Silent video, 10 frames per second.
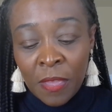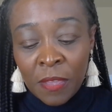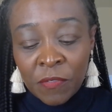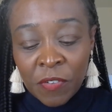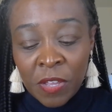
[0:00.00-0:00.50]

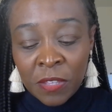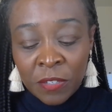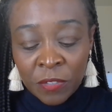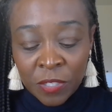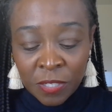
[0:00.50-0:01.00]
And for
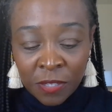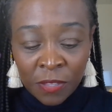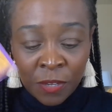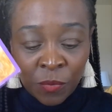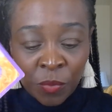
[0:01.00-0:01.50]
others,
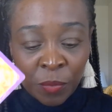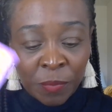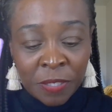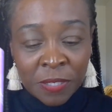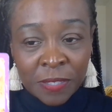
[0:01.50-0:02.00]
there will
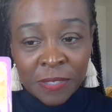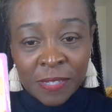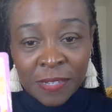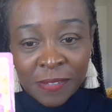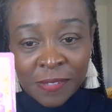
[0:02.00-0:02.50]
be
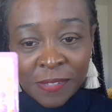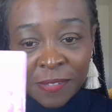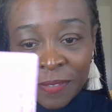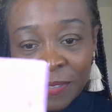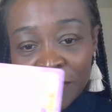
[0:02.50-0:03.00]
success.
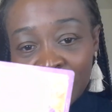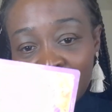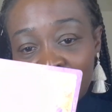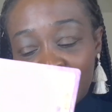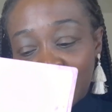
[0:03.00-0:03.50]

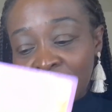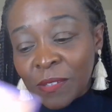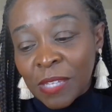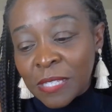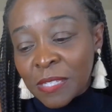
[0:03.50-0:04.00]
Success. So
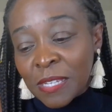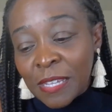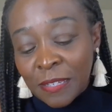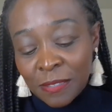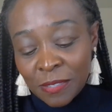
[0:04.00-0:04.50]
that's a
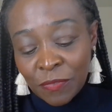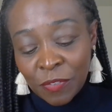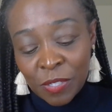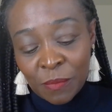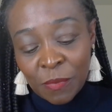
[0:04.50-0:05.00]
yes for
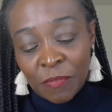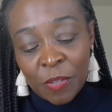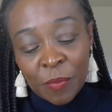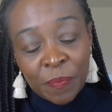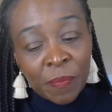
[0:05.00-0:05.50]
some of
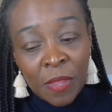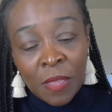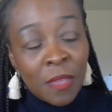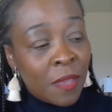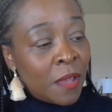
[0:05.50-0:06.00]
you.
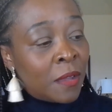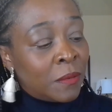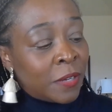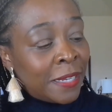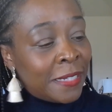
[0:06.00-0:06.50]
All
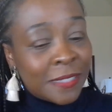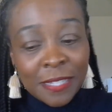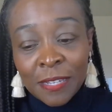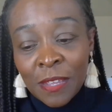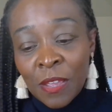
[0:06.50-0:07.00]
right.
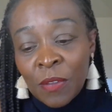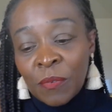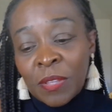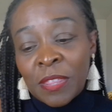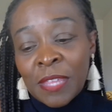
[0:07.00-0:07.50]

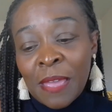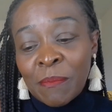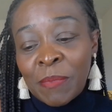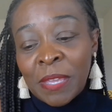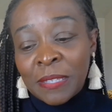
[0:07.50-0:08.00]
With that
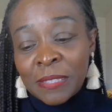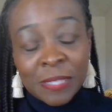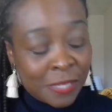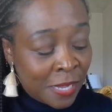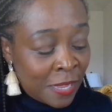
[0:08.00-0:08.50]
being
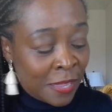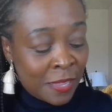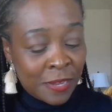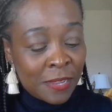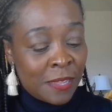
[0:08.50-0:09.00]
said,